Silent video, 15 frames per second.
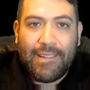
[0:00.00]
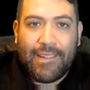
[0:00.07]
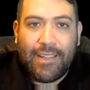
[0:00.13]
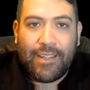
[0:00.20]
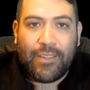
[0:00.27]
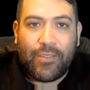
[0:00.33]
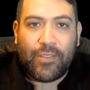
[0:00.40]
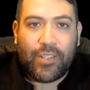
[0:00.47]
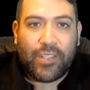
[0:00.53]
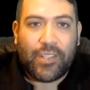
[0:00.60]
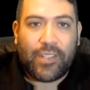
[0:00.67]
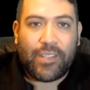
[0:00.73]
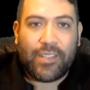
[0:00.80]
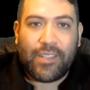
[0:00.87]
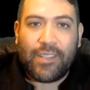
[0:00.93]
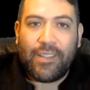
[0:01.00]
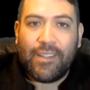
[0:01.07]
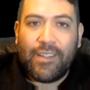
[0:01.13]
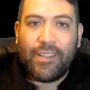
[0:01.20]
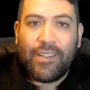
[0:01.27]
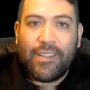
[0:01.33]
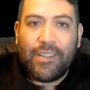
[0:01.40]
And nutritious.
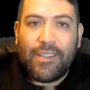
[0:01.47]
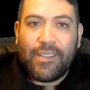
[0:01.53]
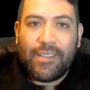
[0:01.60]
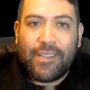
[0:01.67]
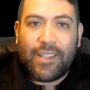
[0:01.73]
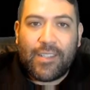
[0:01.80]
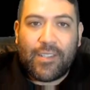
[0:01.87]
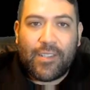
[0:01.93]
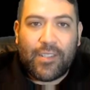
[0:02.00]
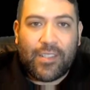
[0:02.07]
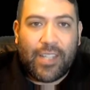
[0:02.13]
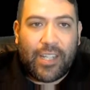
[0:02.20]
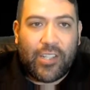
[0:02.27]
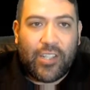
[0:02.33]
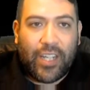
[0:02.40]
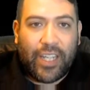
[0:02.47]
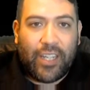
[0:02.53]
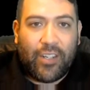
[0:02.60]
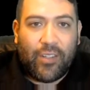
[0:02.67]
Tastes just like chicken.